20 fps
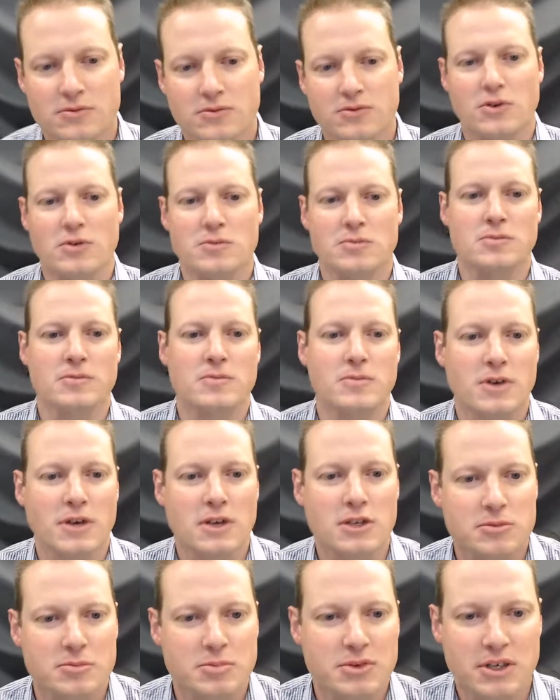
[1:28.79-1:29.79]
from
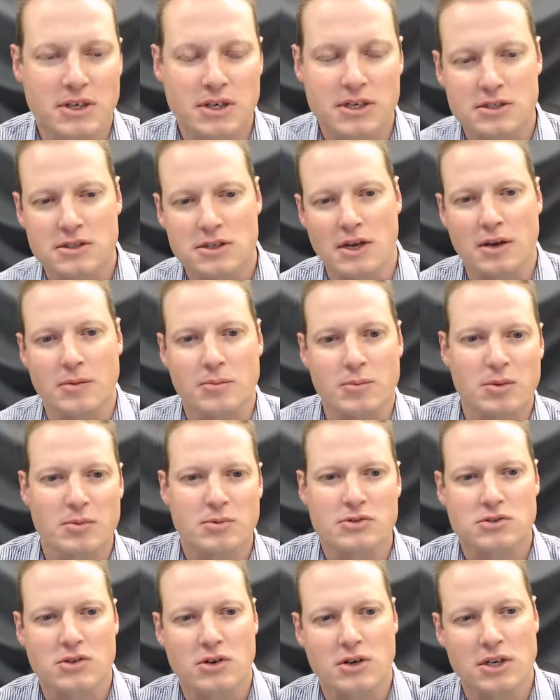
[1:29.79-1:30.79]
entrepreneurs and people
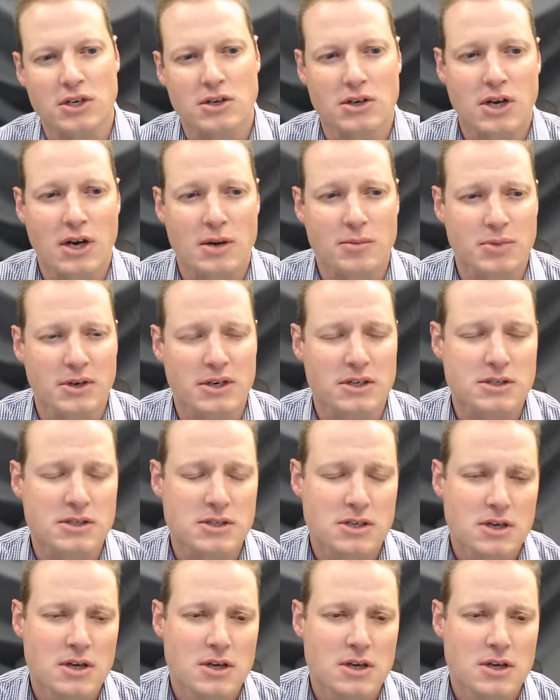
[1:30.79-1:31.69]
starting new companies